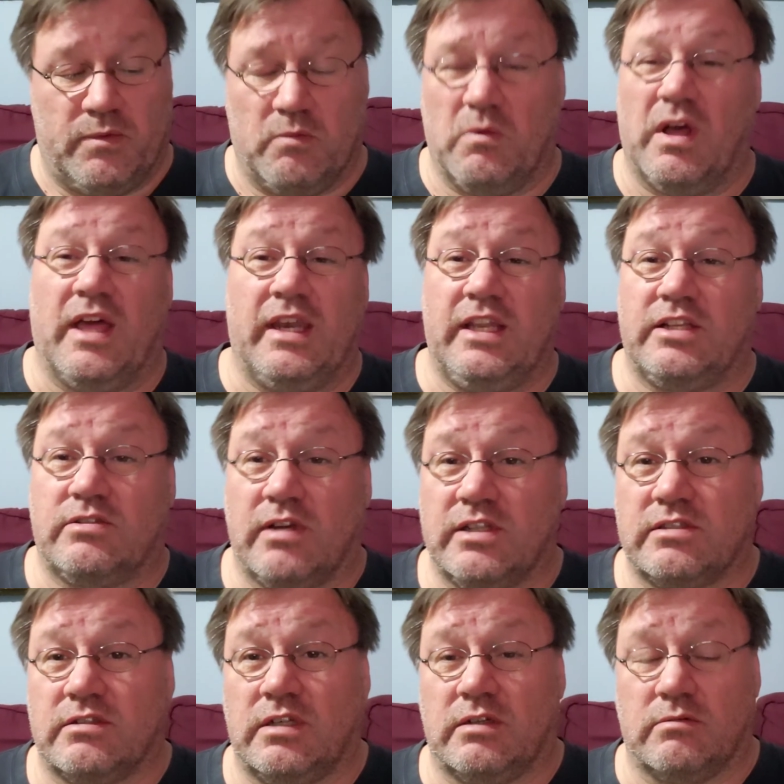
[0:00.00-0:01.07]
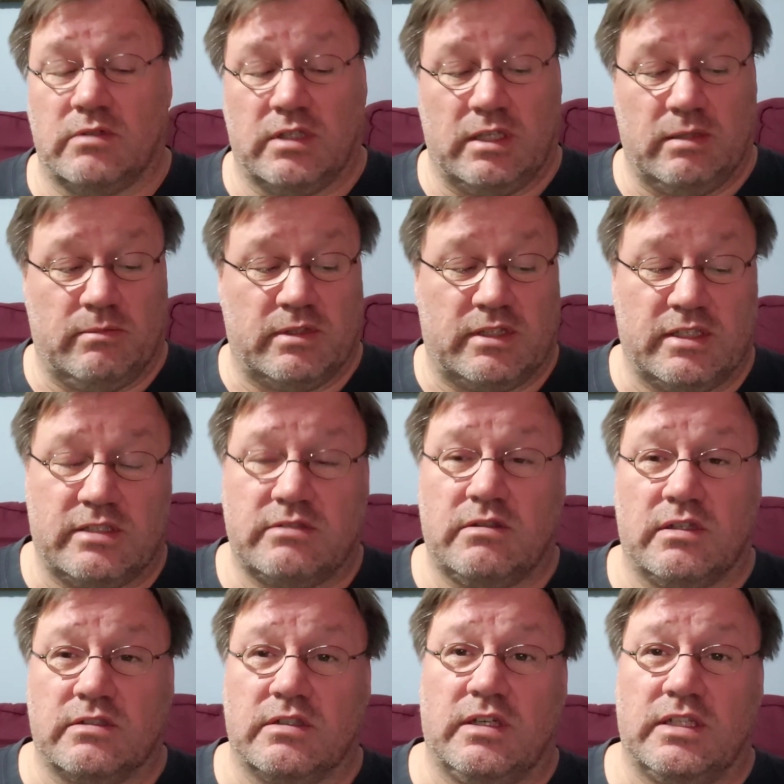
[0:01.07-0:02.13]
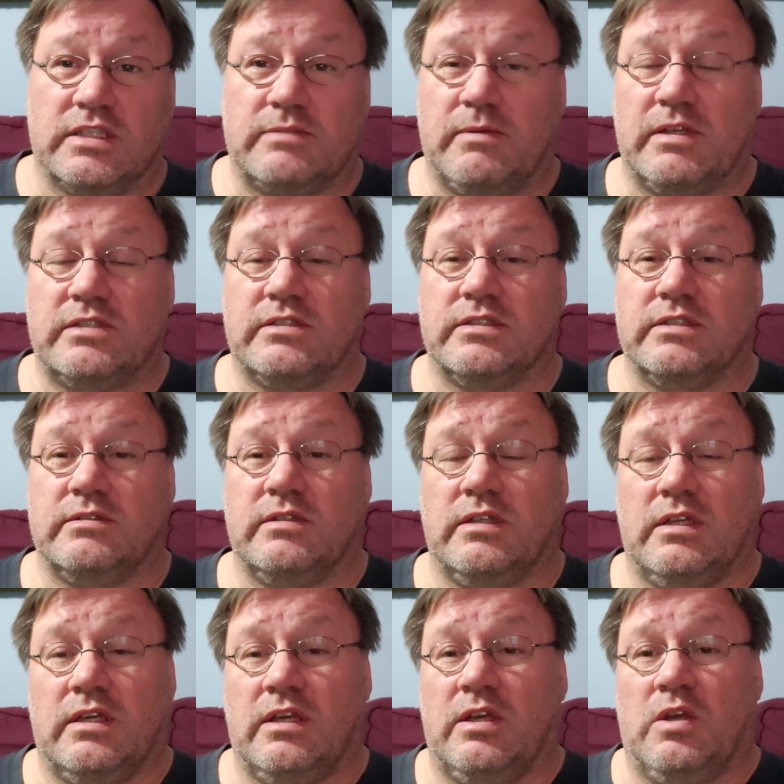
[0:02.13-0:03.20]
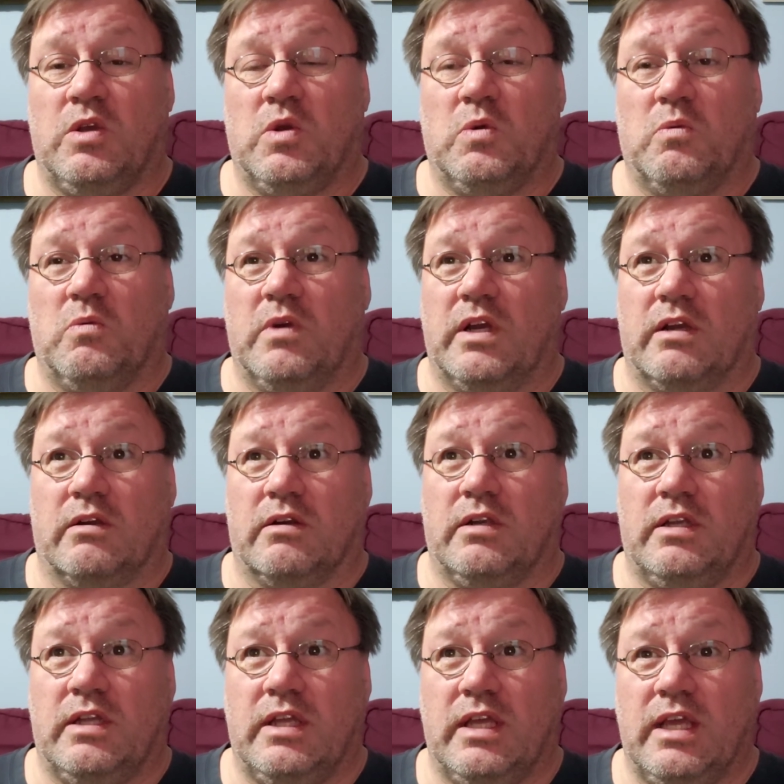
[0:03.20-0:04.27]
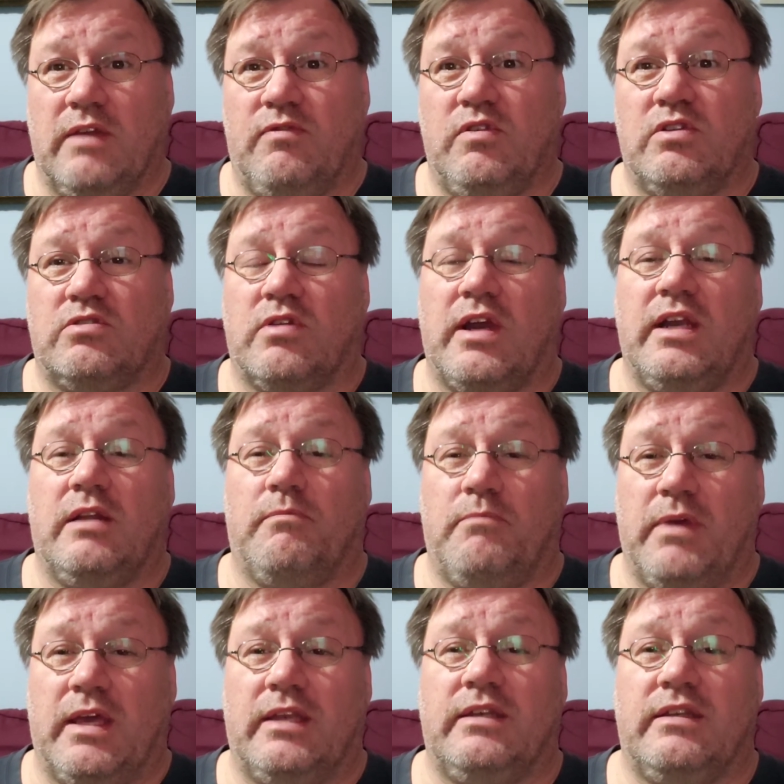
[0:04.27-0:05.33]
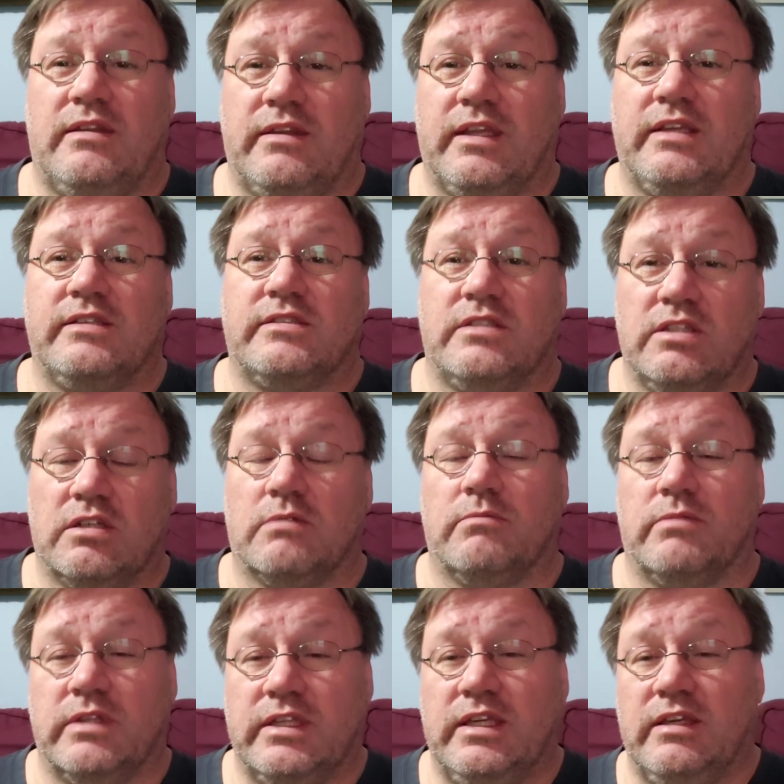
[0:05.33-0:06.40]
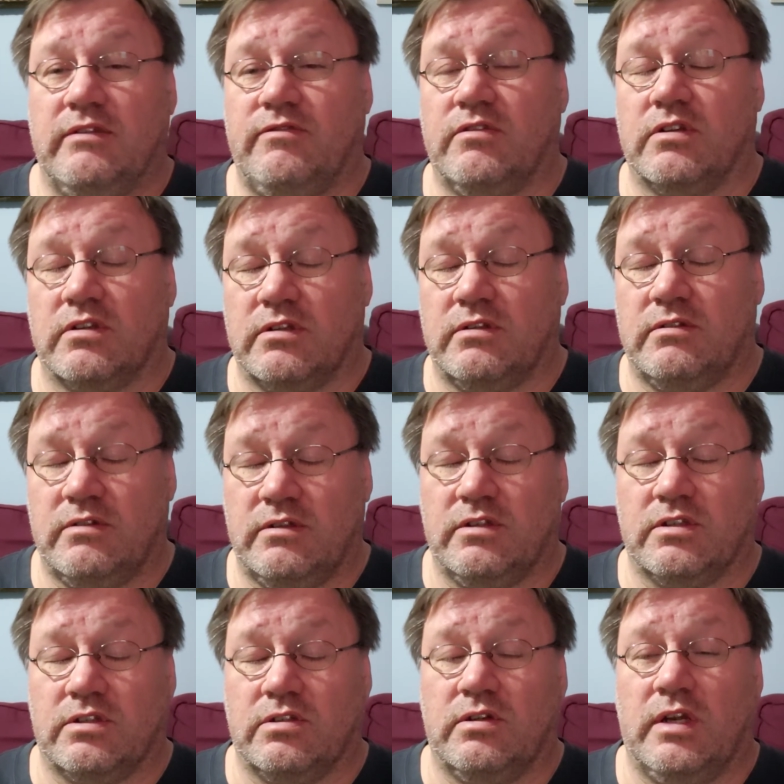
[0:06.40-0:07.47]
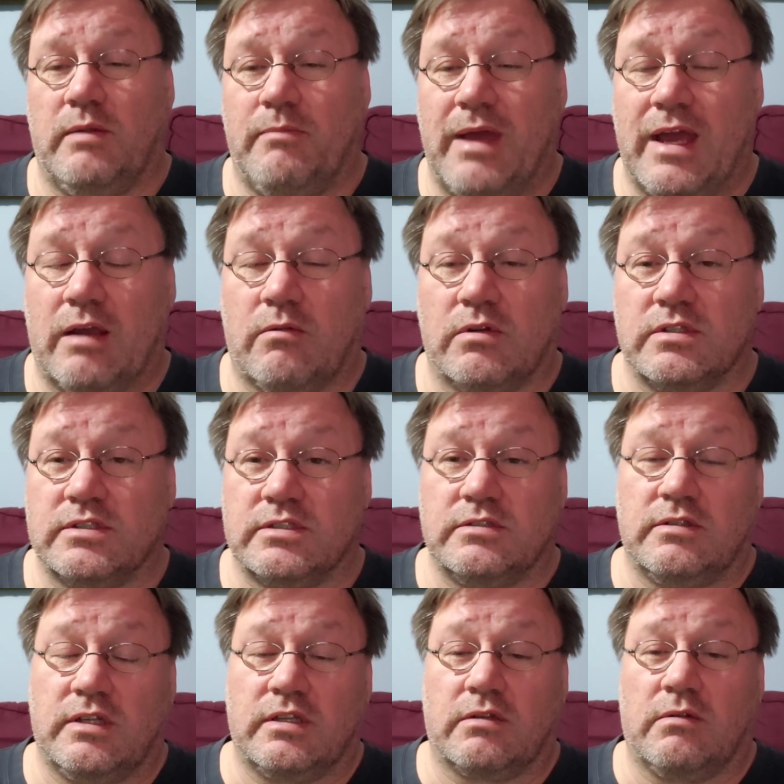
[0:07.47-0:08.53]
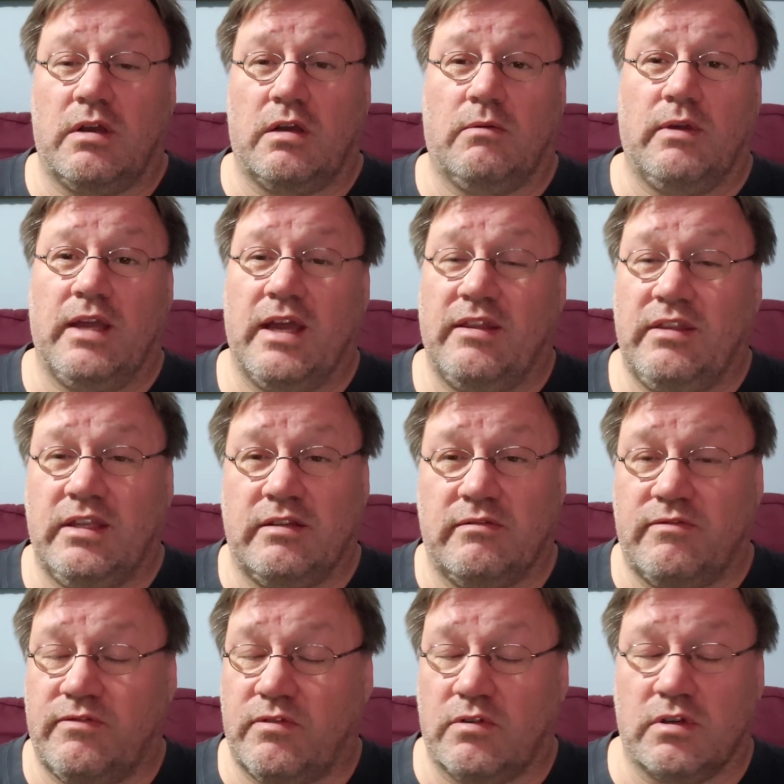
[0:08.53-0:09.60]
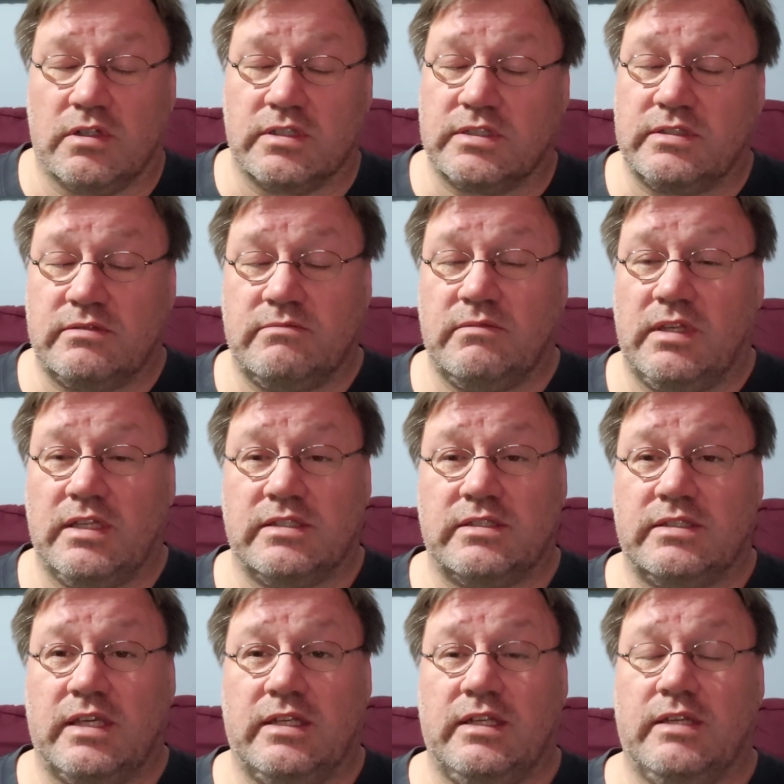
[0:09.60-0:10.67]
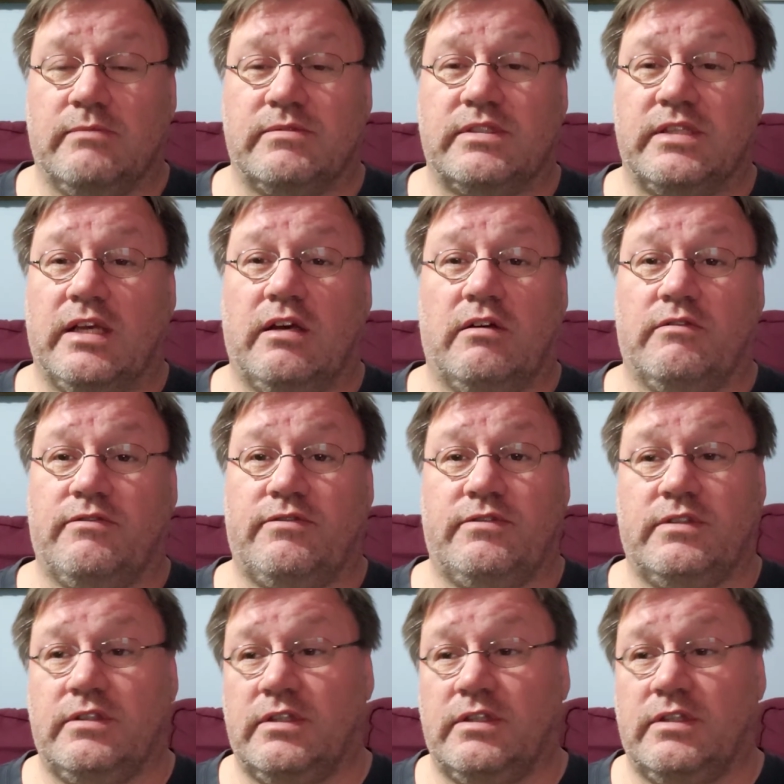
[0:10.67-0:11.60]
well, any treasure hunt really, but this treasure hunt especially, where if you try to bend things to your belief, you're doing it backwards, you're doing it the wrong way. I think Forrest has said himself,